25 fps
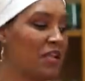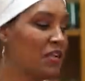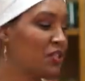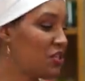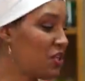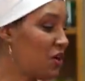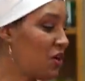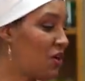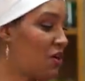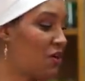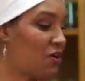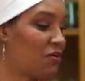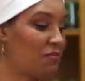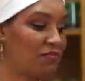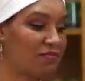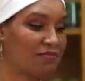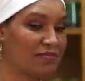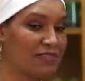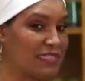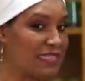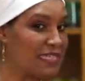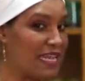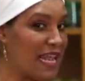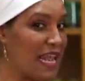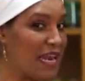So
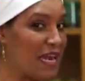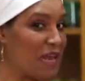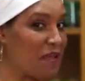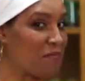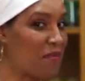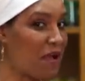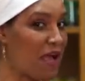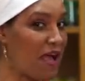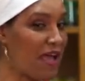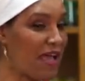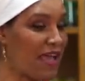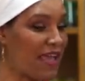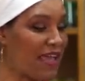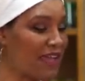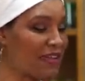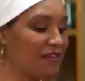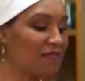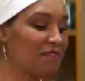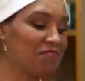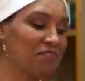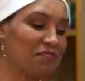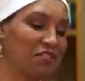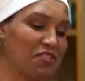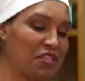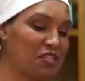standing by,
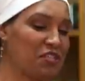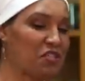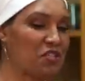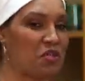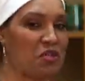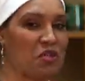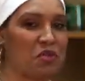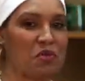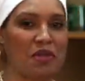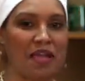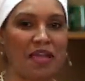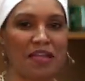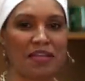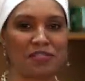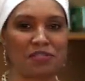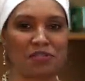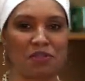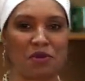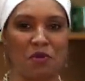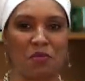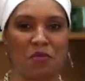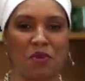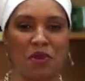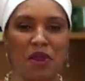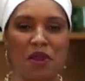just so you guys
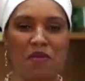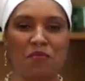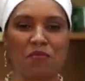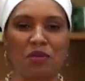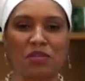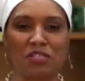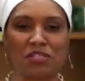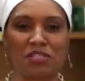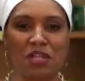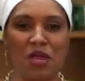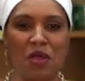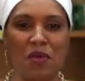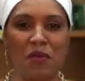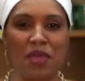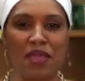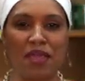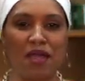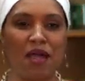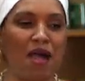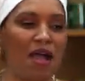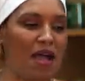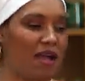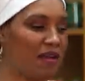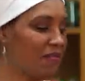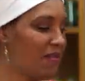are aware of what's going
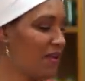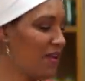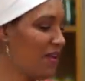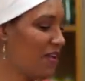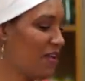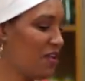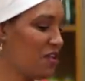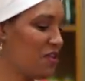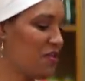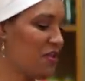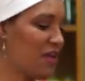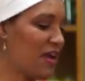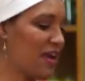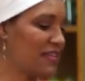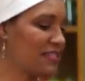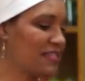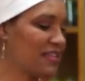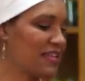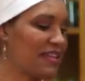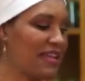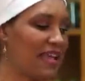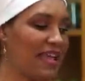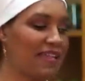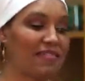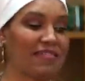on, you guys
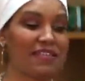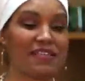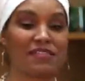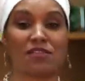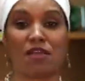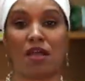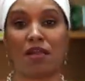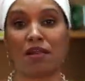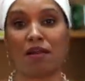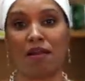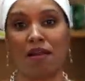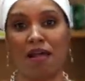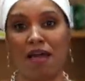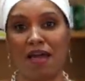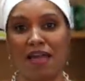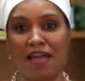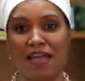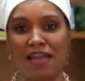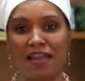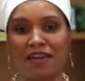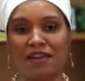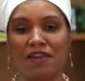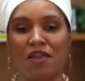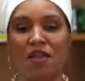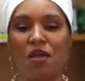can get this
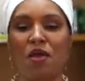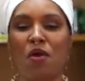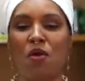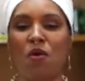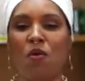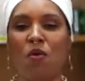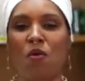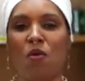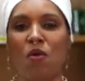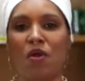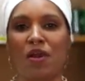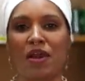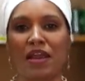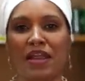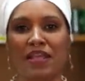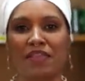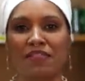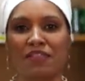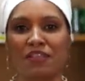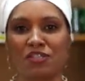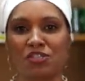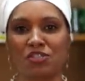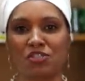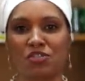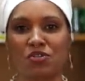online or
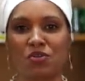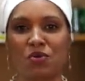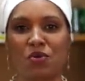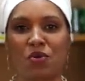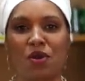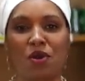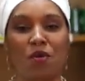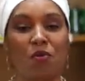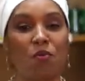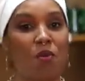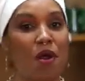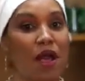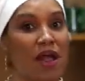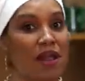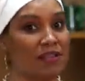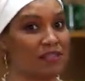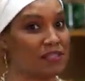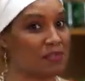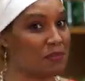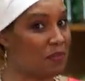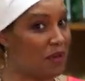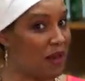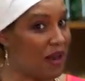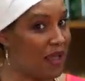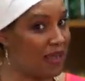in the store while
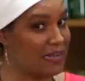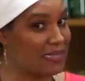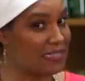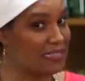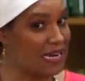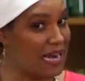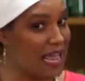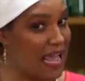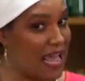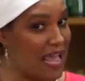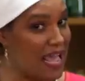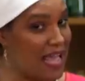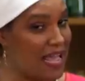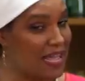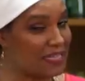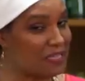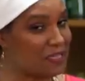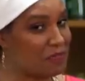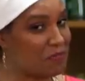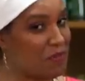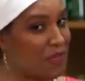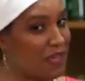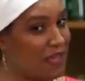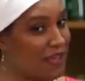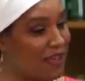supplies
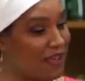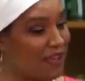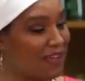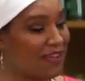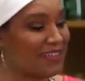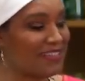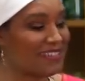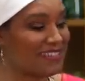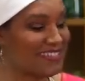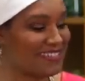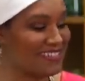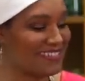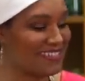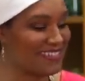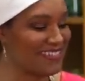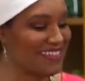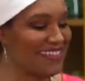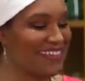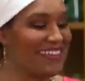last, because